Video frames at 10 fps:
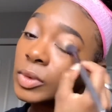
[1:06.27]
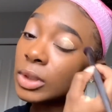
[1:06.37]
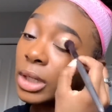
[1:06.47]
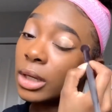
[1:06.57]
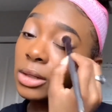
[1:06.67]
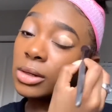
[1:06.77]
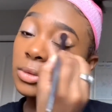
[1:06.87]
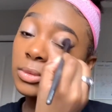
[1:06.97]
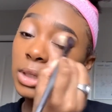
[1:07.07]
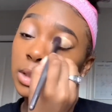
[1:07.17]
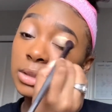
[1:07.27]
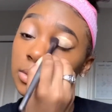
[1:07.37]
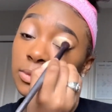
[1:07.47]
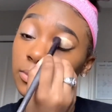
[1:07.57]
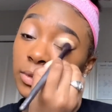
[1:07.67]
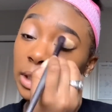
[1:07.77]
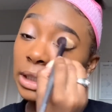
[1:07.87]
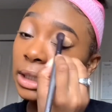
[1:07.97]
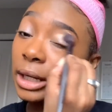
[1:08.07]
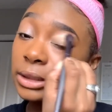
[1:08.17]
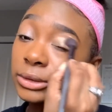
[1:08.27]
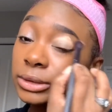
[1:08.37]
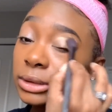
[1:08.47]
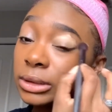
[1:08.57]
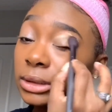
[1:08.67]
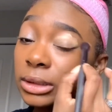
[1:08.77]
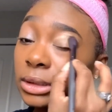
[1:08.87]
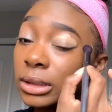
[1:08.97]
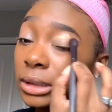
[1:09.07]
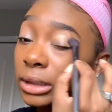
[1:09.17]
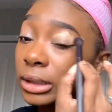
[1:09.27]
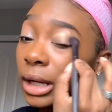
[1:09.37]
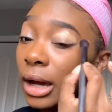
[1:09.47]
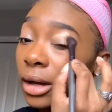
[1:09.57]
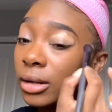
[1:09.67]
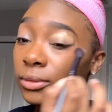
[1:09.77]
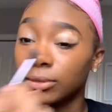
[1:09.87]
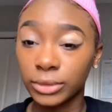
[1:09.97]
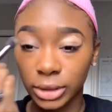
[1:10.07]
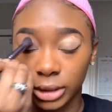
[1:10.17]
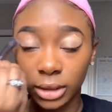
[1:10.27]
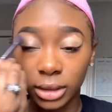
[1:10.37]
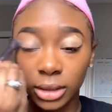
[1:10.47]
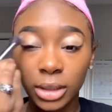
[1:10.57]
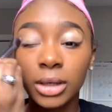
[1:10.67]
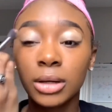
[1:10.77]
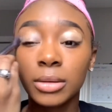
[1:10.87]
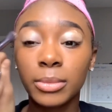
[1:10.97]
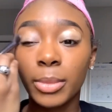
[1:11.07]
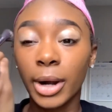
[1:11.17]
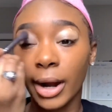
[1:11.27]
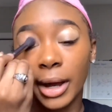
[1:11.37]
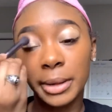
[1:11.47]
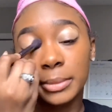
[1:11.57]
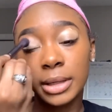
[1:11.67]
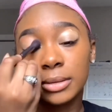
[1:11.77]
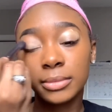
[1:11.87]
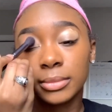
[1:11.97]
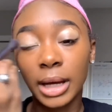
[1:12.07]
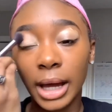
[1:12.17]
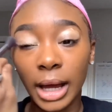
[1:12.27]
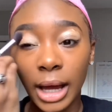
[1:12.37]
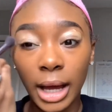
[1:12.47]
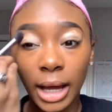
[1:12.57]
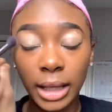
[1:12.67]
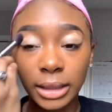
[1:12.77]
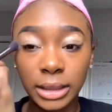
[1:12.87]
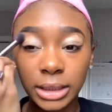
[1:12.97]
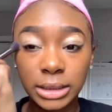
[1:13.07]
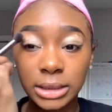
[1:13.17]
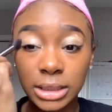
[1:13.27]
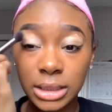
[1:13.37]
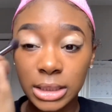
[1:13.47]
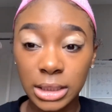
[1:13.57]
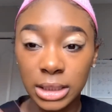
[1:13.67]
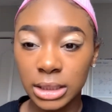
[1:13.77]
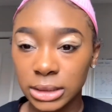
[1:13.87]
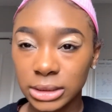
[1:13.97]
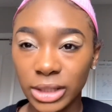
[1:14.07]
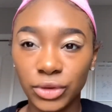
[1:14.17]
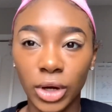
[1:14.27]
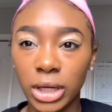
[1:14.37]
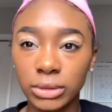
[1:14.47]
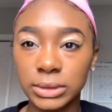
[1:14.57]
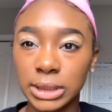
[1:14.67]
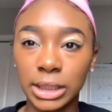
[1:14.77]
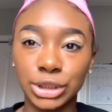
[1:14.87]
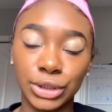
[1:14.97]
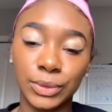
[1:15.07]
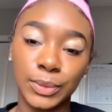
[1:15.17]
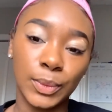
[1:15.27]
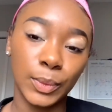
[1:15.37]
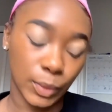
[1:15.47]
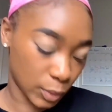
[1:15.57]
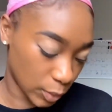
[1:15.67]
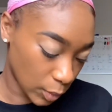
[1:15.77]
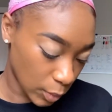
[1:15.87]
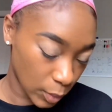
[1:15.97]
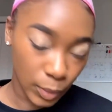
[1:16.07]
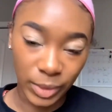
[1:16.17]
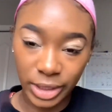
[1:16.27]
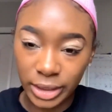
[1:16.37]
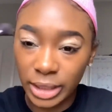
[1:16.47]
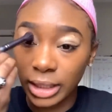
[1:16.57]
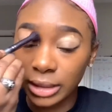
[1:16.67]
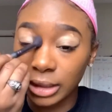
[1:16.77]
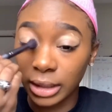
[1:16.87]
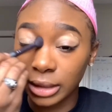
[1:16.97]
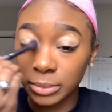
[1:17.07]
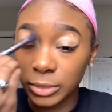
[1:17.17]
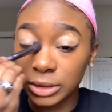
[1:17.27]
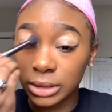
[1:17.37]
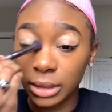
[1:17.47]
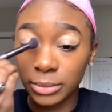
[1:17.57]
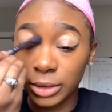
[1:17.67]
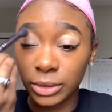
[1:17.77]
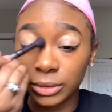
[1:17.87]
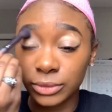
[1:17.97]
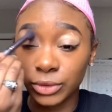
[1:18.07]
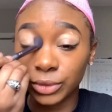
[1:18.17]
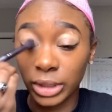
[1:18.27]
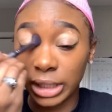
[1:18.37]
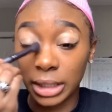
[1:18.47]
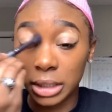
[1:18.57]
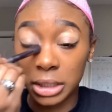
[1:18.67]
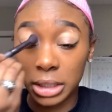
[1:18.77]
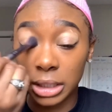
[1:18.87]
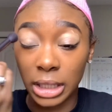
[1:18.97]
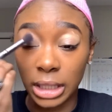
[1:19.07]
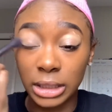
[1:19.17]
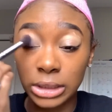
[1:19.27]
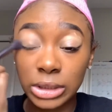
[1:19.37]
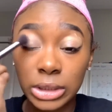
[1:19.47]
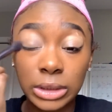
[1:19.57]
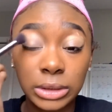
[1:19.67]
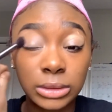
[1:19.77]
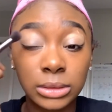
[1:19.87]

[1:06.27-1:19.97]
And you know what's funny? I used to never prime my eyelids. So I thought it was like just weird, and like most of the time you don't even really need to.